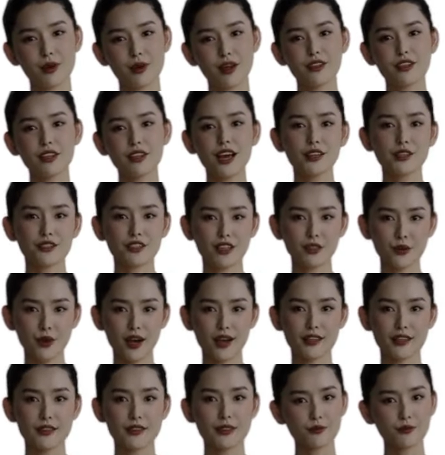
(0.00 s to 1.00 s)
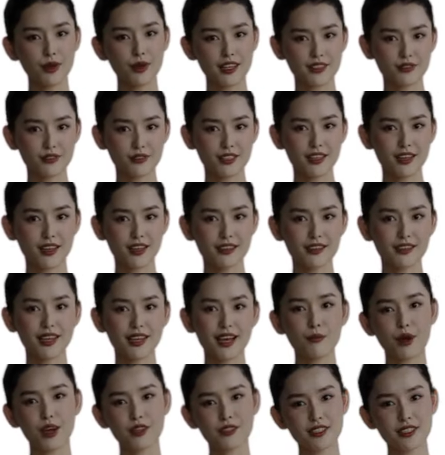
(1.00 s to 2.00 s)
Our friend's portfolio is
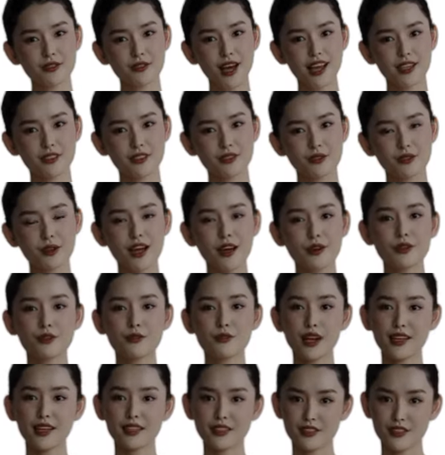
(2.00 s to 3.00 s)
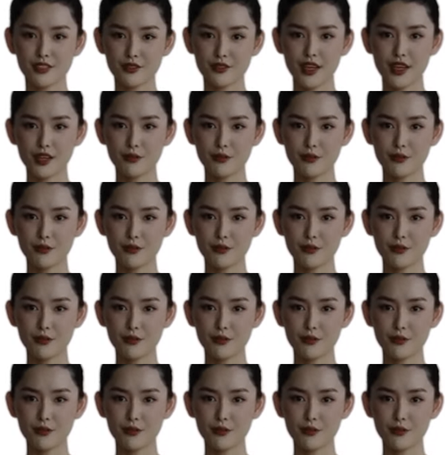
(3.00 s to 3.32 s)
mostly invested in equities,